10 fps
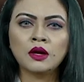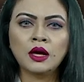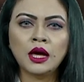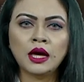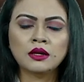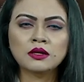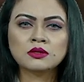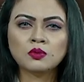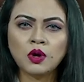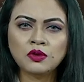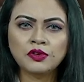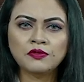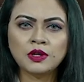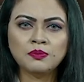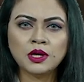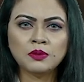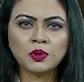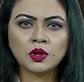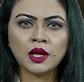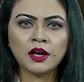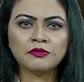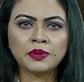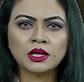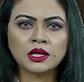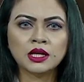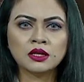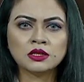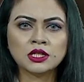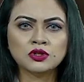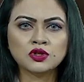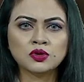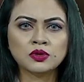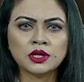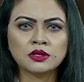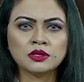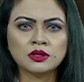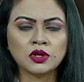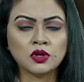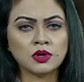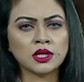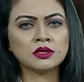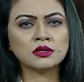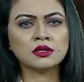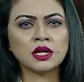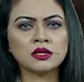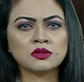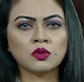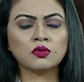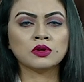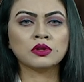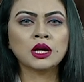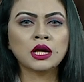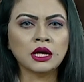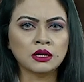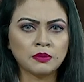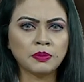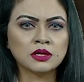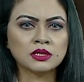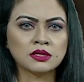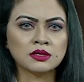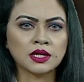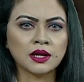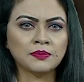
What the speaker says: At least 150 people have been killed in shootings in the United States over Independence Day.